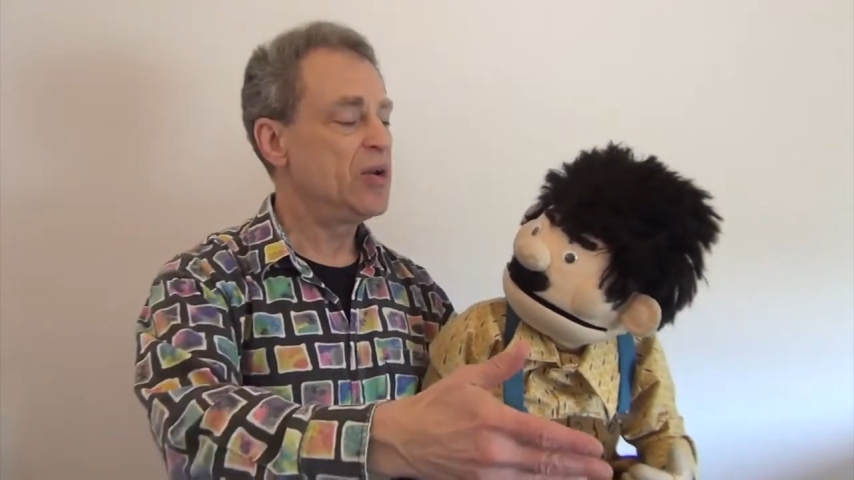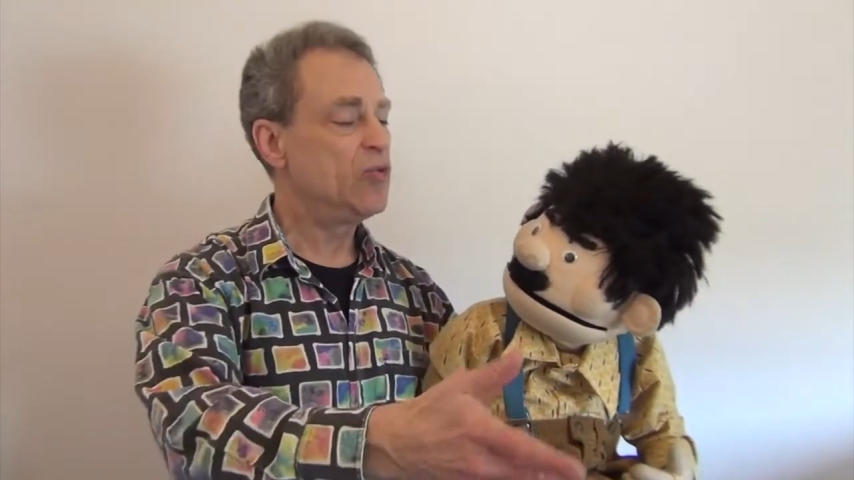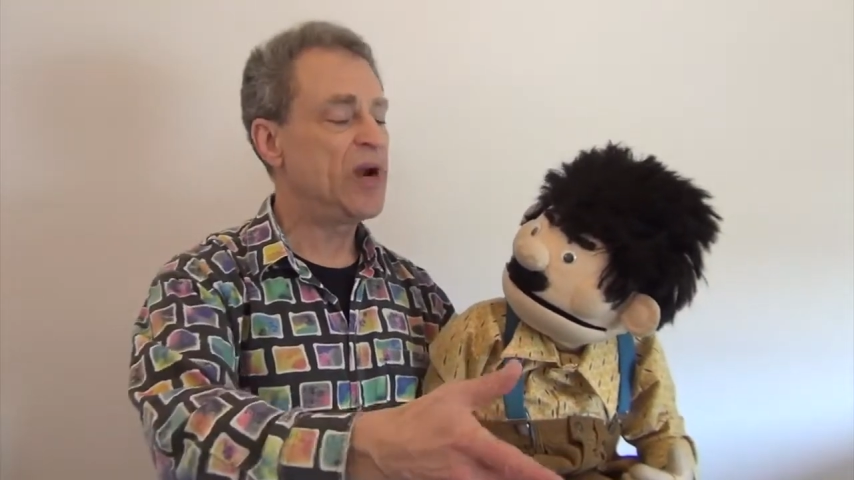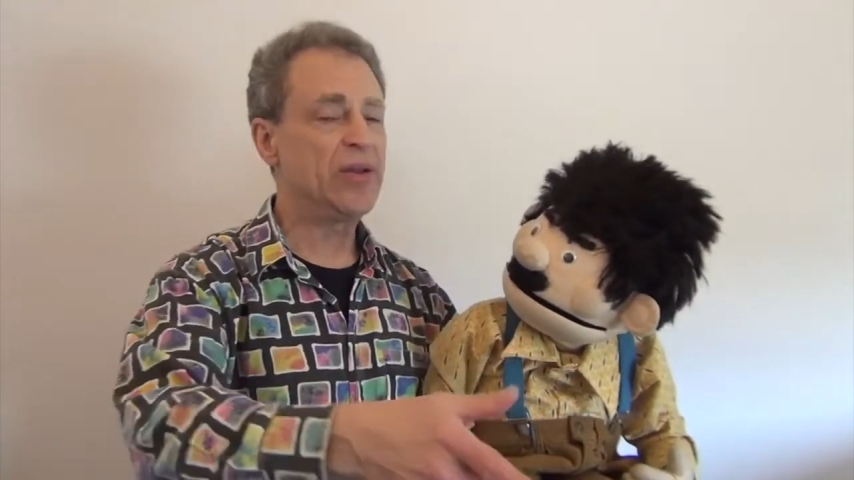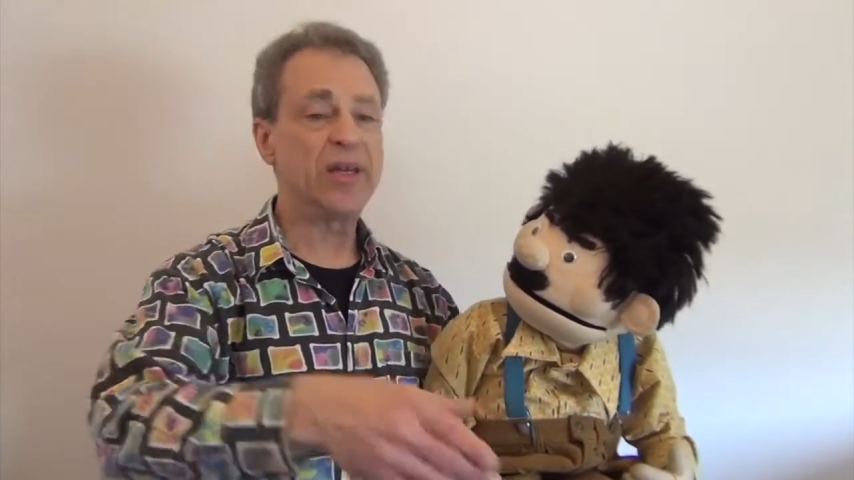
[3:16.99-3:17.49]

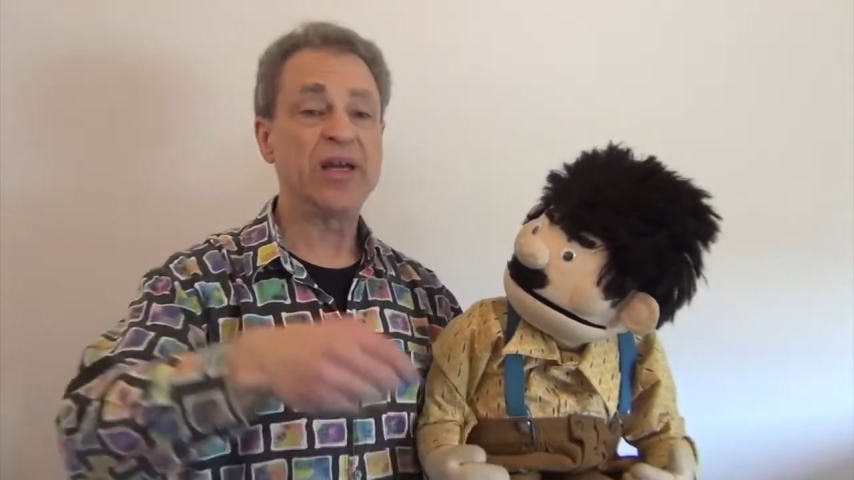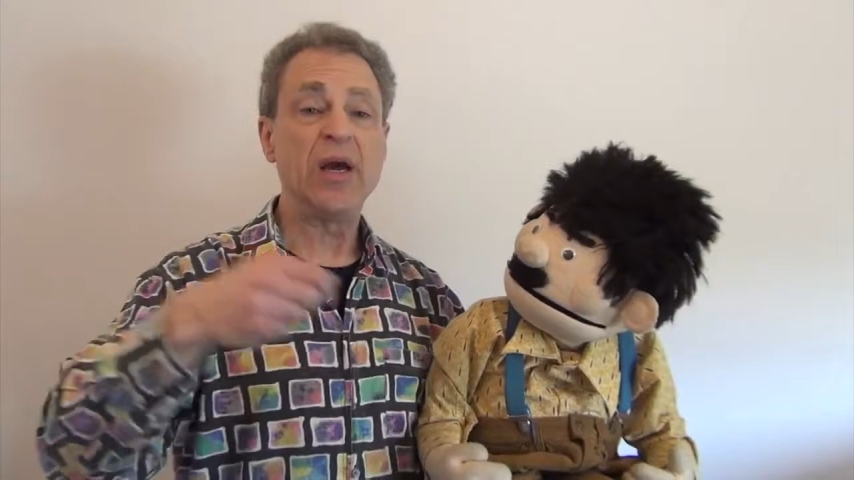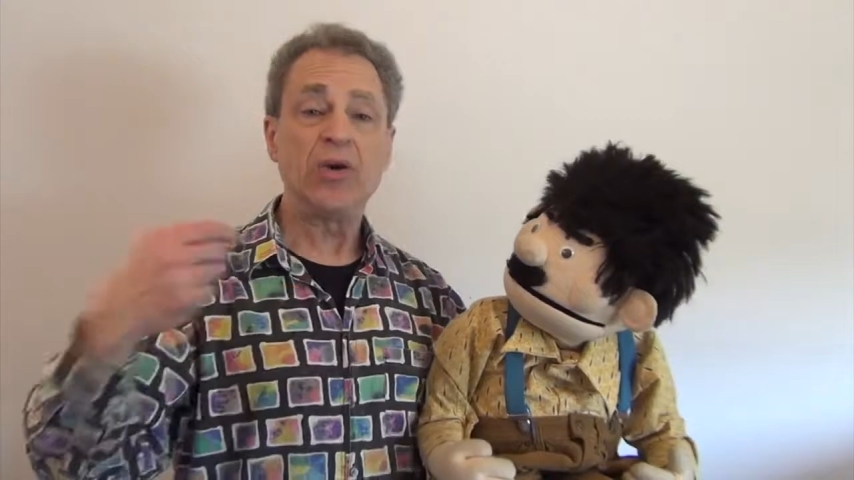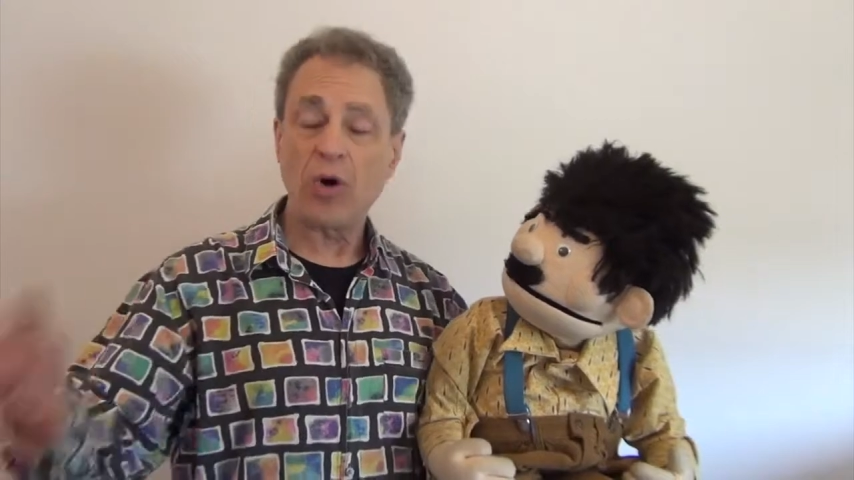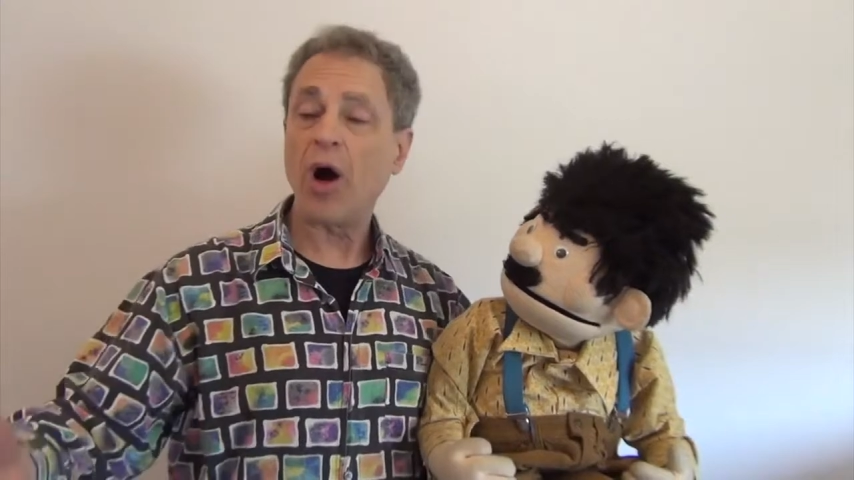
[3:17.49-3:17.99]
ground like
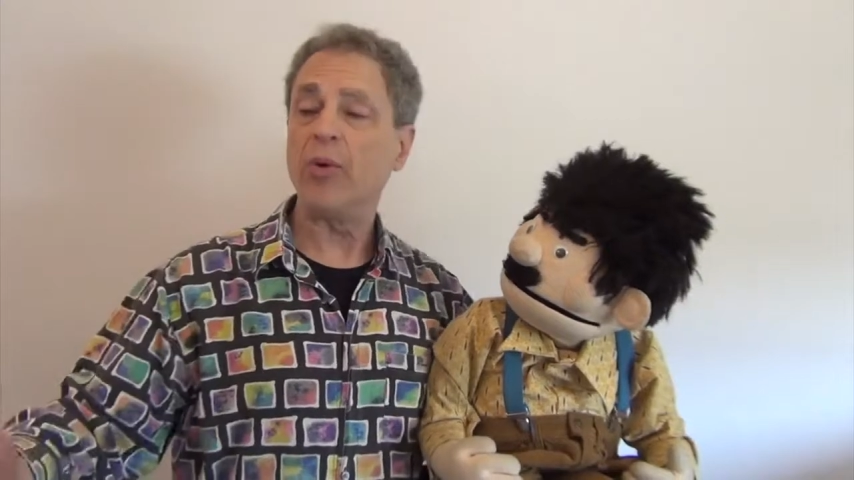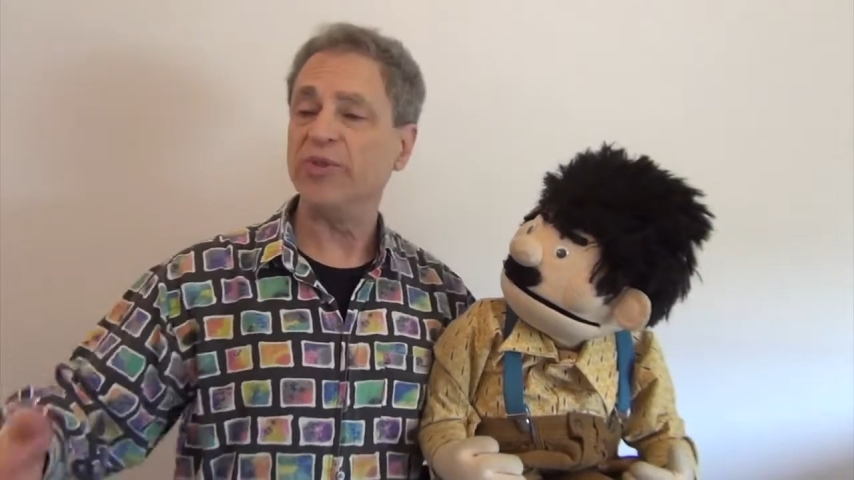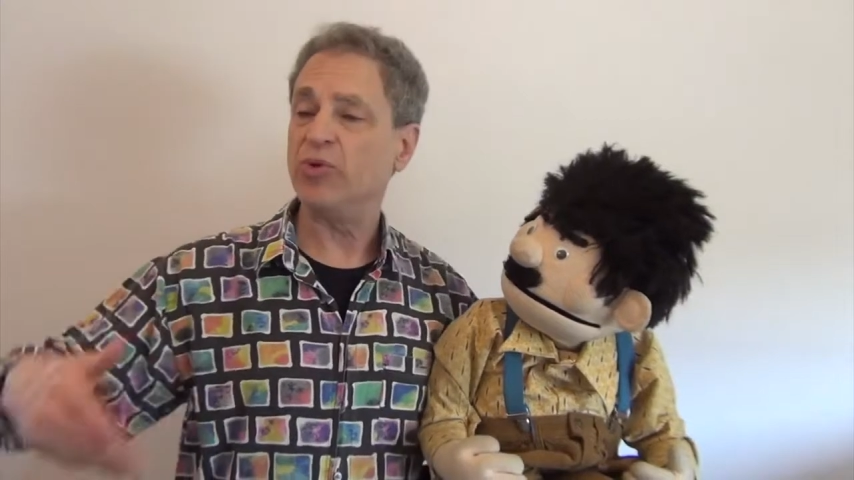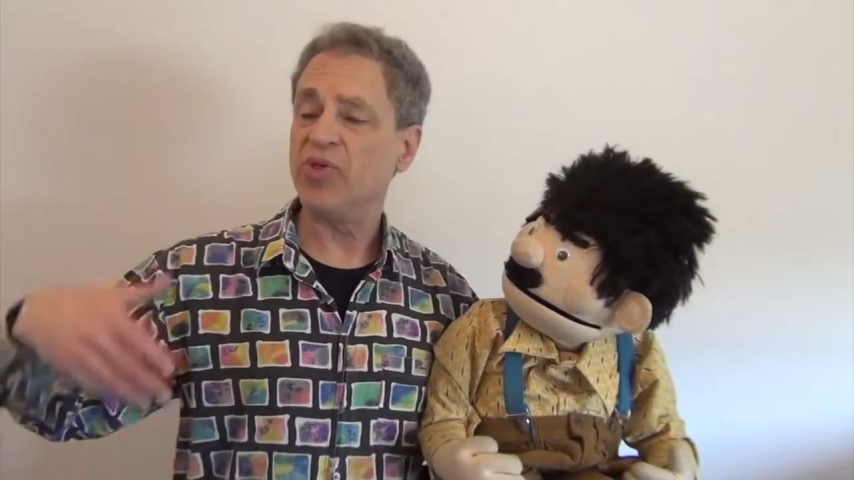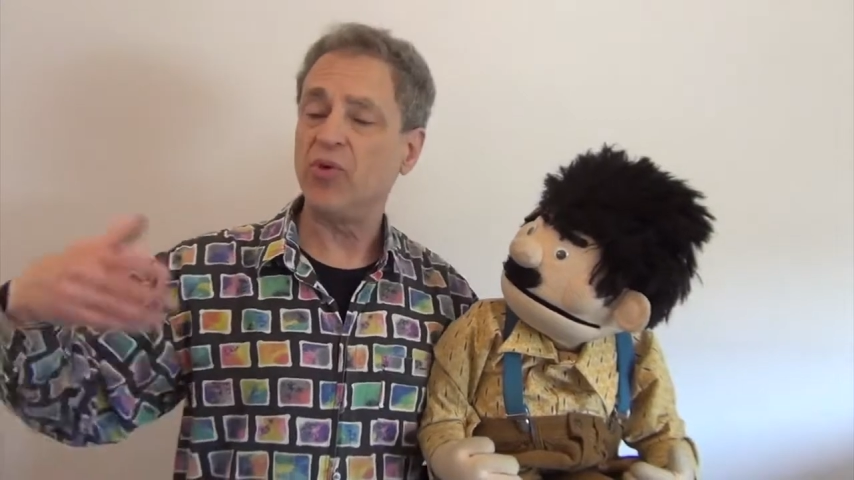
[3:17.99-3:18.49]

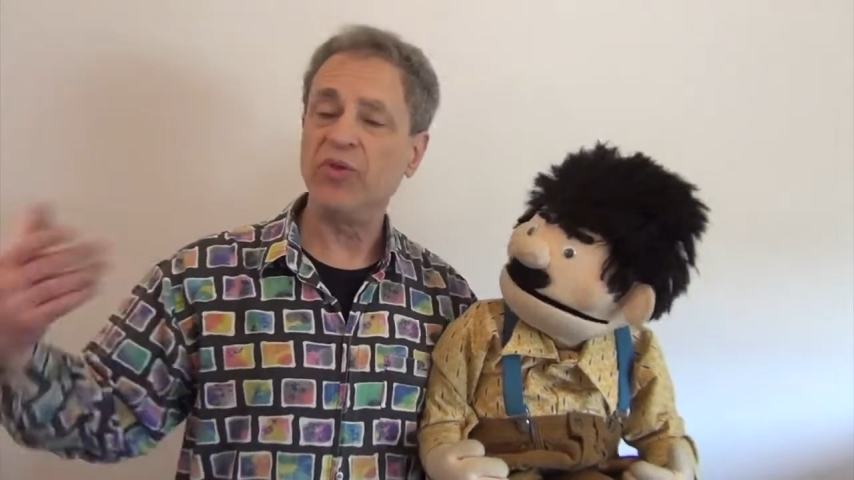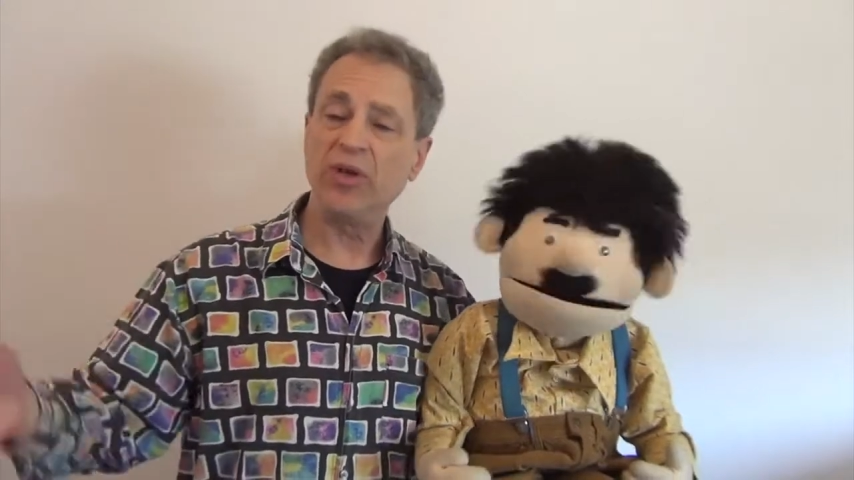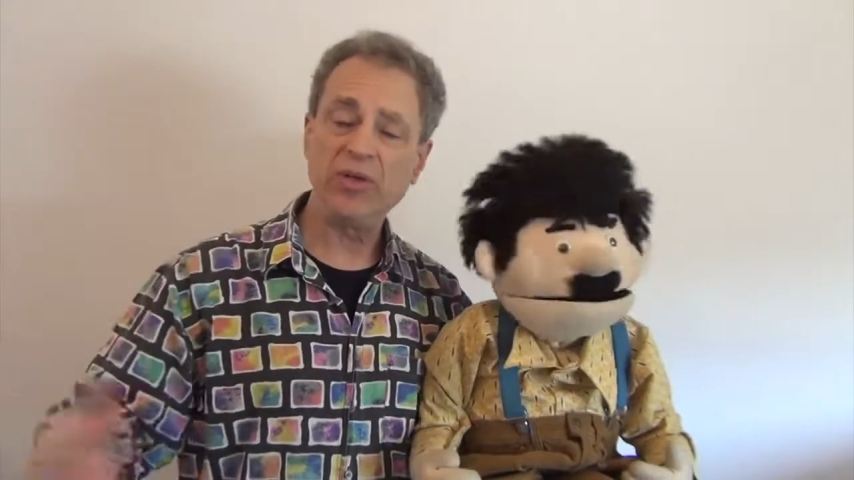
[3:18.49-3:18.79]
garbage we throw